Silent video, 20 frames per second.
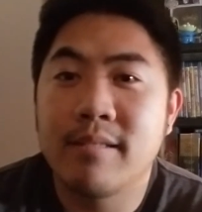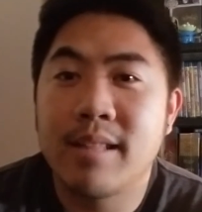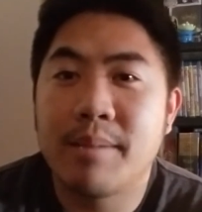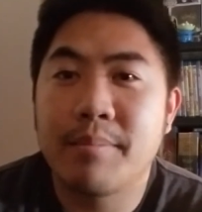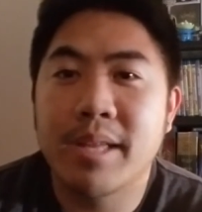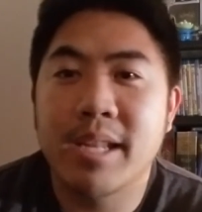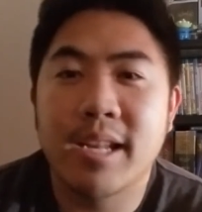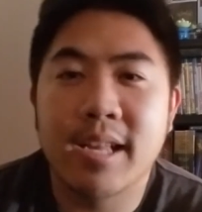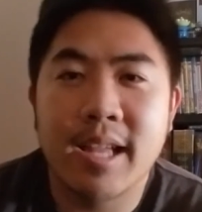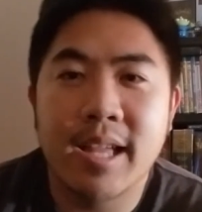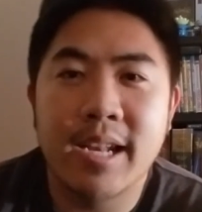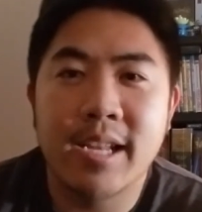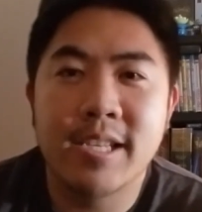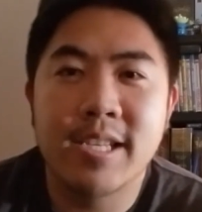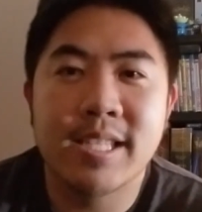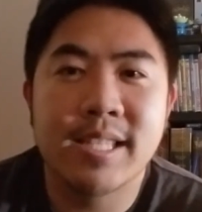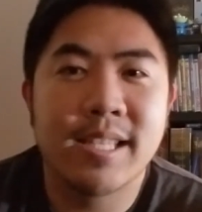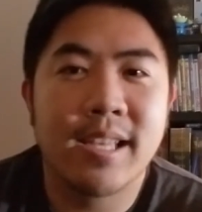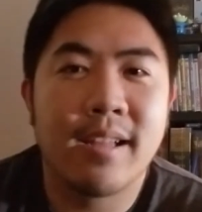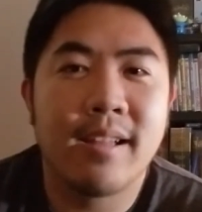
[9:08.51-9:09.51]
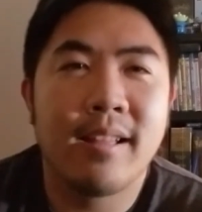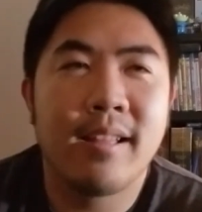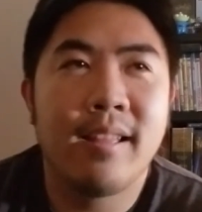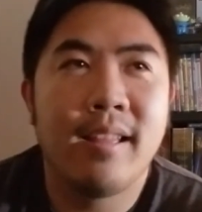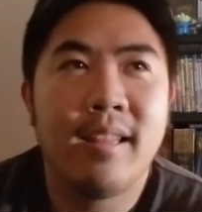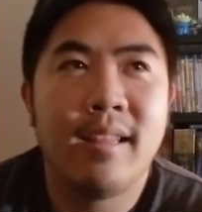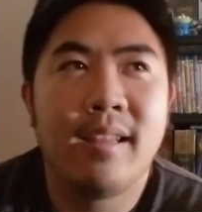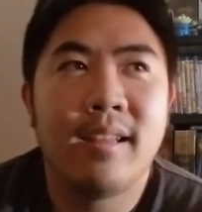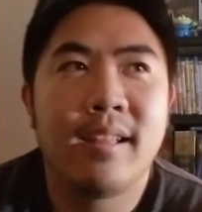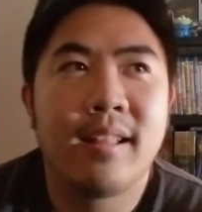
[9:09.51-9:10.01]
I'm gonna kind of just
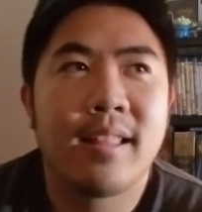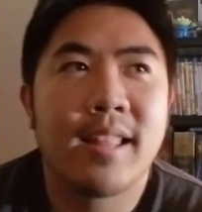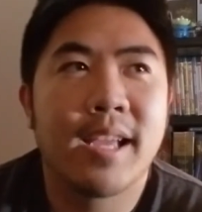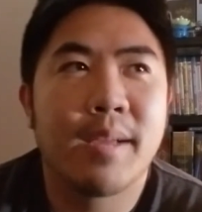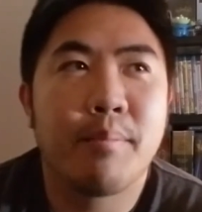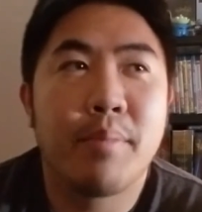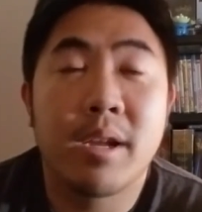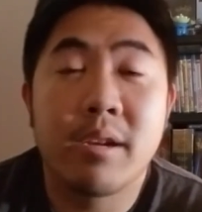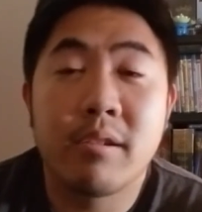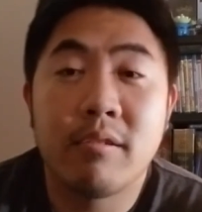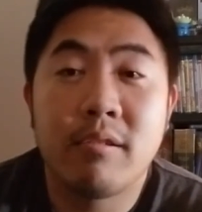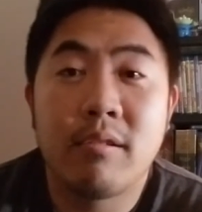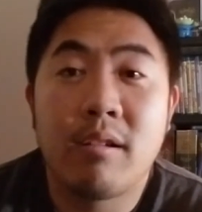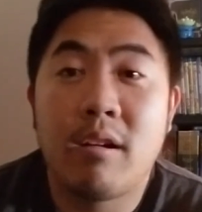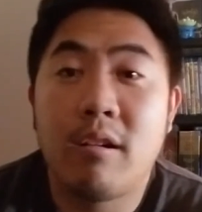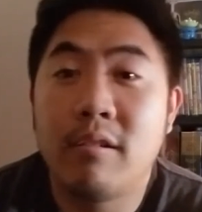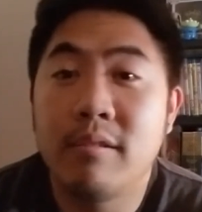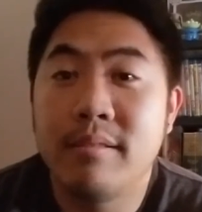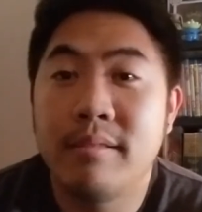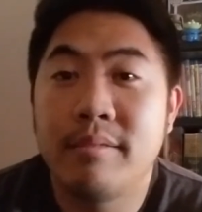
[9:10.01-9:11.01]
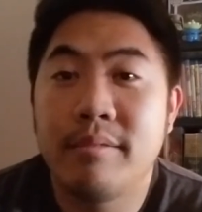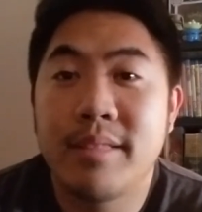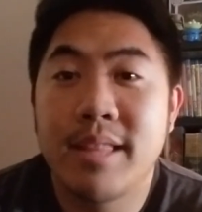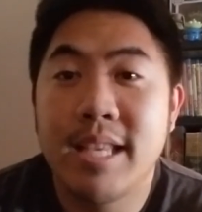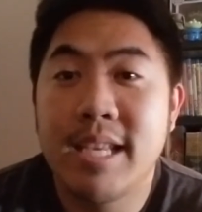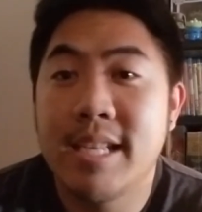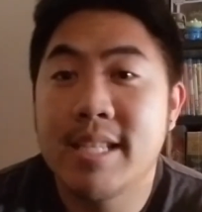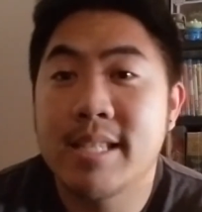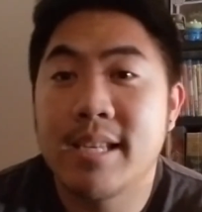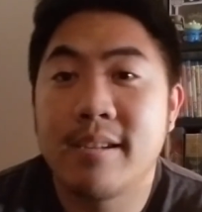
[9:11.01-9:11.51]
like bundle all
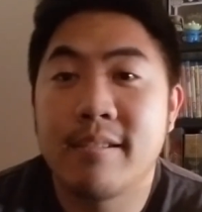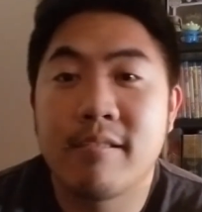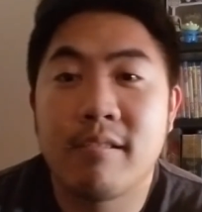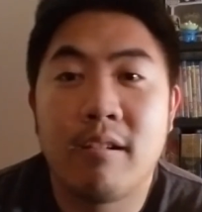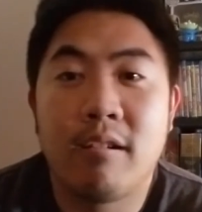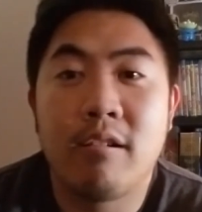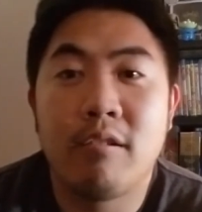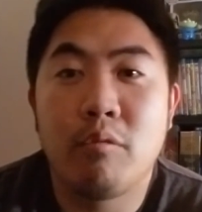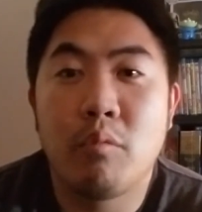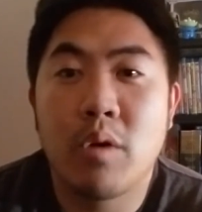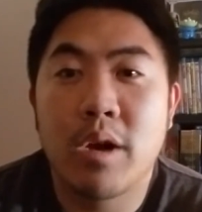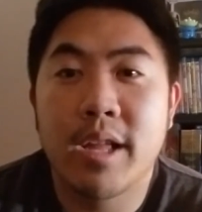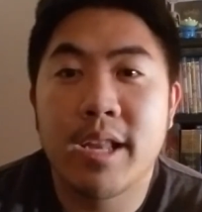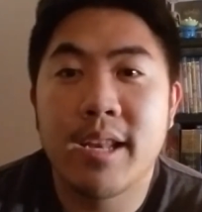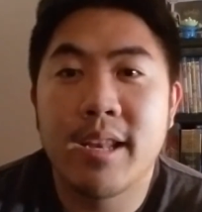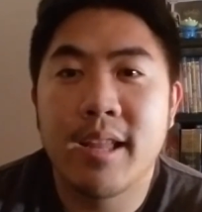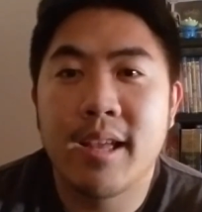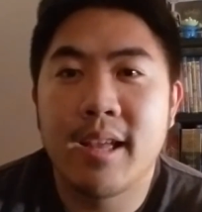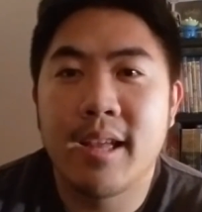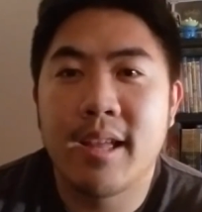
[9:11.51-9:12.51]
these under all one,